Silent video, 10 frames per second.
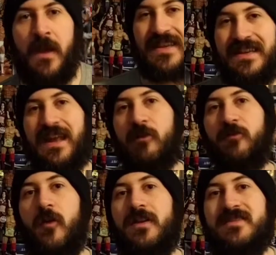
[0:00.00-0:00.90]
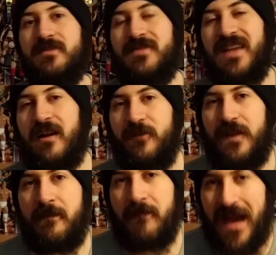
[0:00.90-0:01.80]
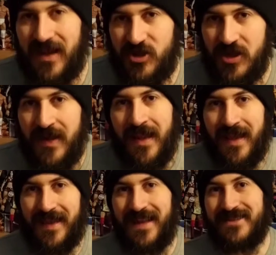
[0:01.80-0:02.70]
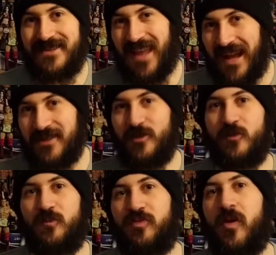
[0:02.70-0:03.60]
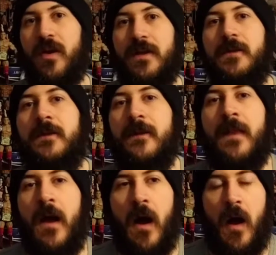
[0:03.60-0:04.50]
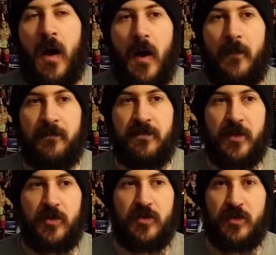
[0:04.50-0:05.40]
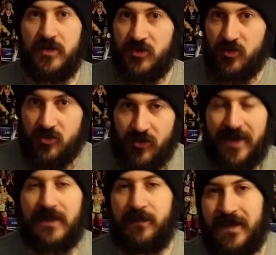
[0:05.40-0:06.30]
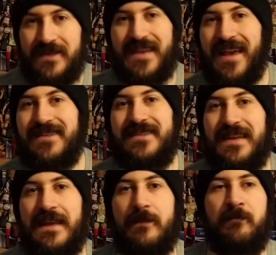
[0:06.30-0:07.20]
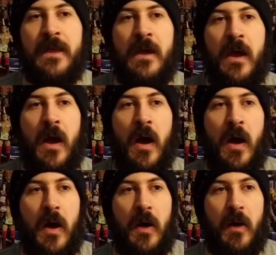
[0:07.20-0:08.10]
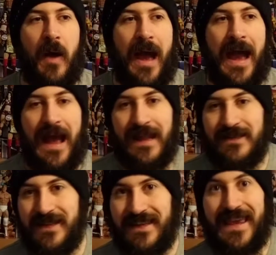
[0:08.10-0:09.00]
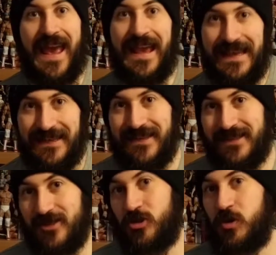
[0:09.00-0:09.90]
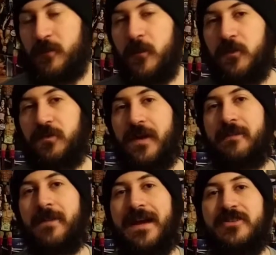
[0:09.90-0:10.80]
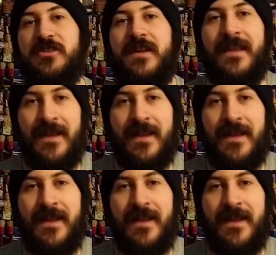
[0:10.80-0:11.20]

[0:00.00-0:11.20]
He now finds himself in a match against Daniel Bryan, um, who has already been testing him, uh, and Kane. It's a triple threat match.